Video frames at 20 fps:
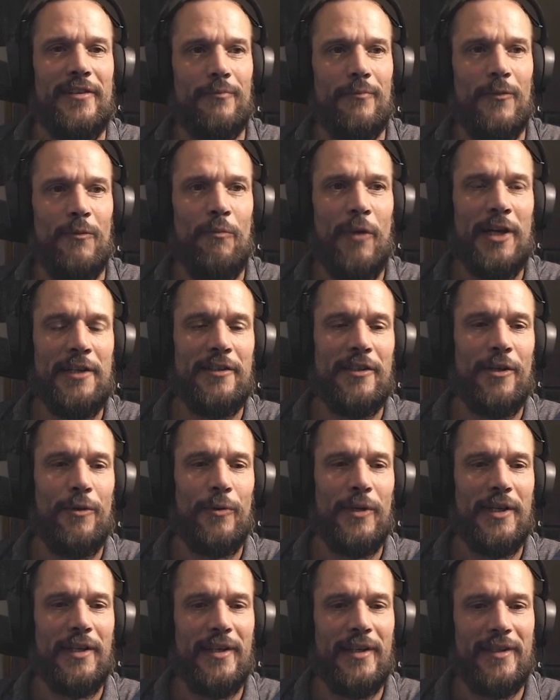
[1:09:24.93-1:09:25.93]
might go
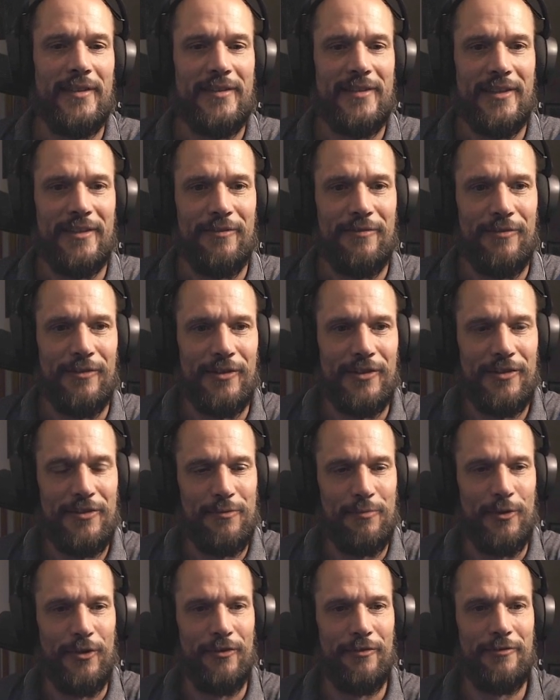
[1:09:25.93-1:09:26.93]
with that for
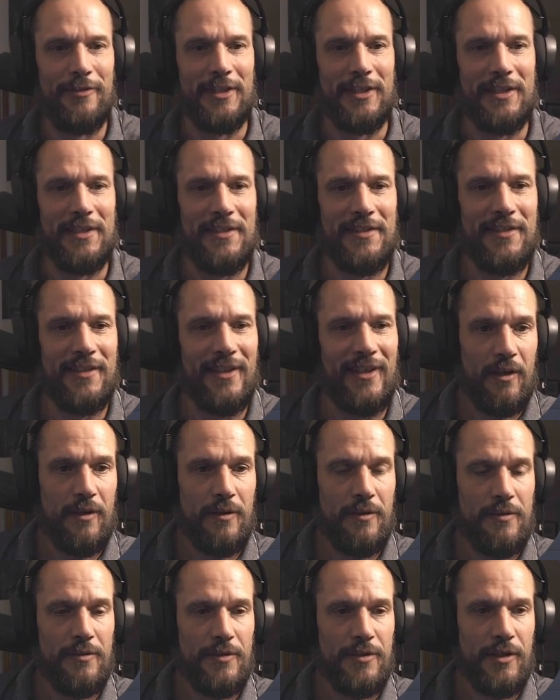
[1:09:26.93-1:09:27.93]
small thingies.
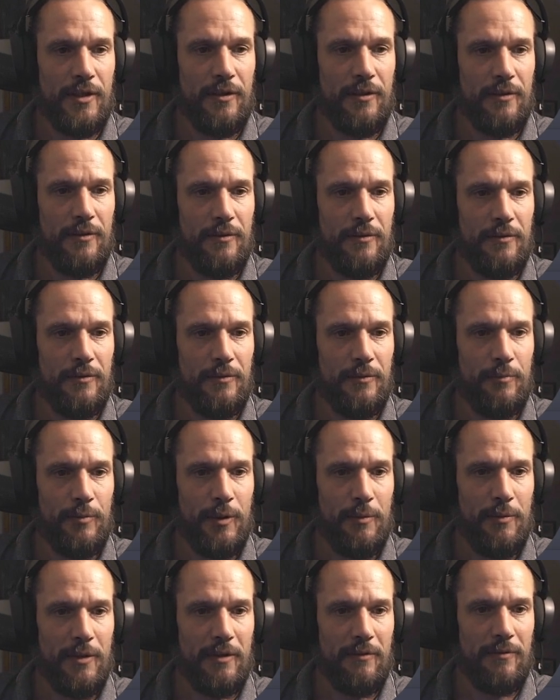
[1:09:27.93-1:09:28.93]
So
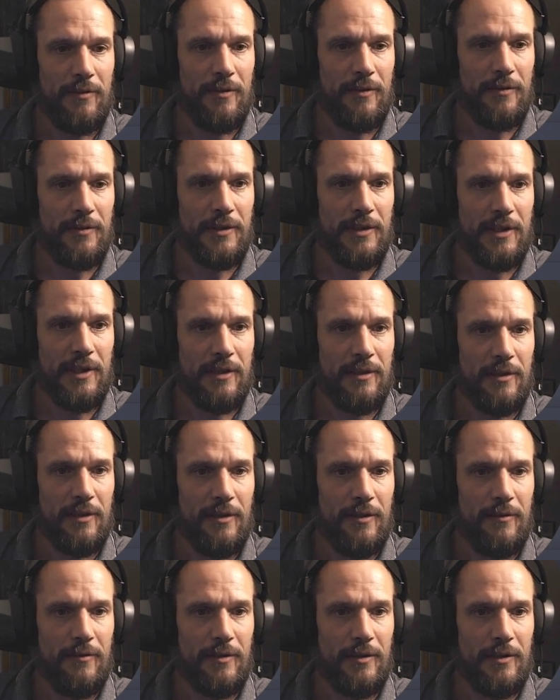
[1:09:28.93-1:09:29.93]
public float get
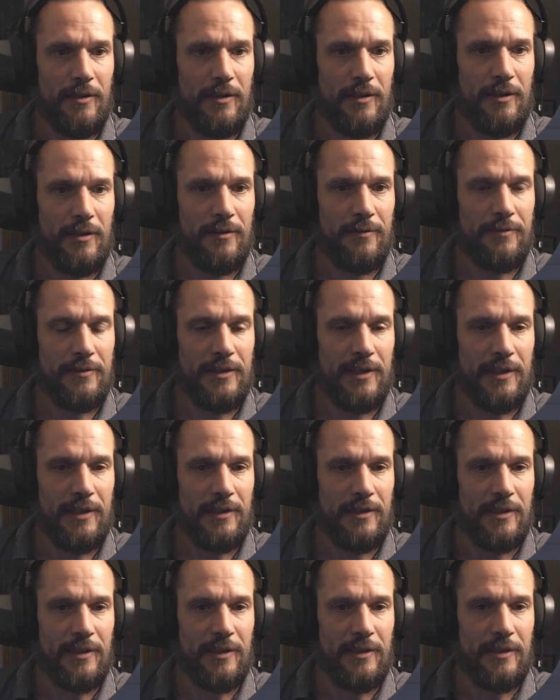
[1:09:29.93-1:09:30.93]
lower teddy
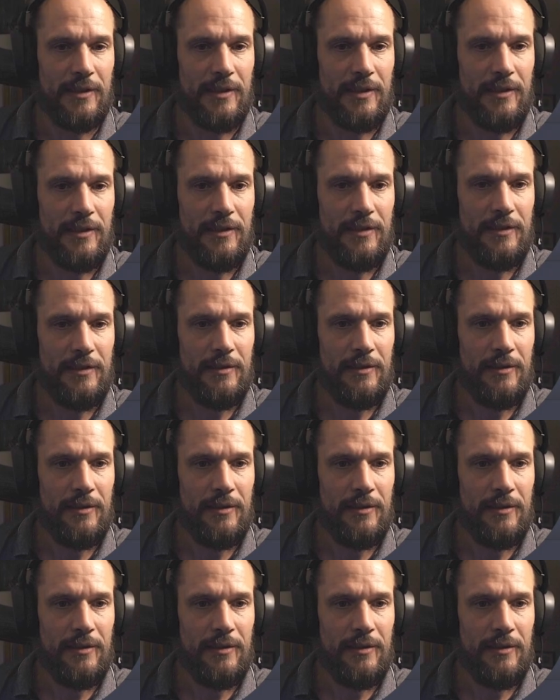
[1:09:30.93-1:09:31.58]
da.